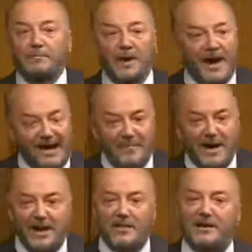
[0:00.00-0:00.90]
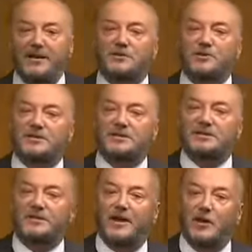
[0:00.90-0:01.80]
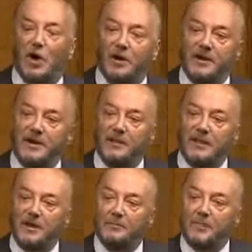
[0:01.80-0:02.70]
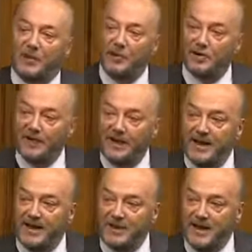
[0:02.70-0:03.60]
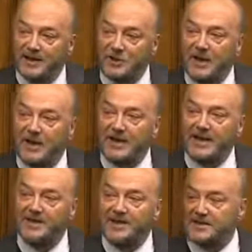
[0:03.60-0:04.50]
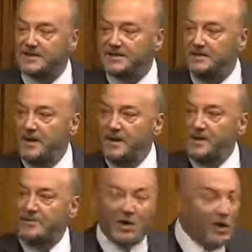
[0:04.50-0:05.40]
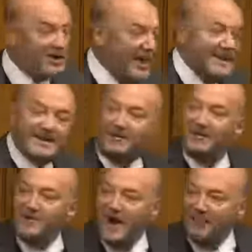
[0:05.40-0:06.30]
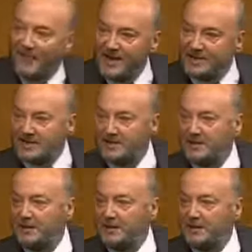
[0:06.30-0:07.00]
But I have many other interests of a non-pecuniary nature in this, because like some of my friends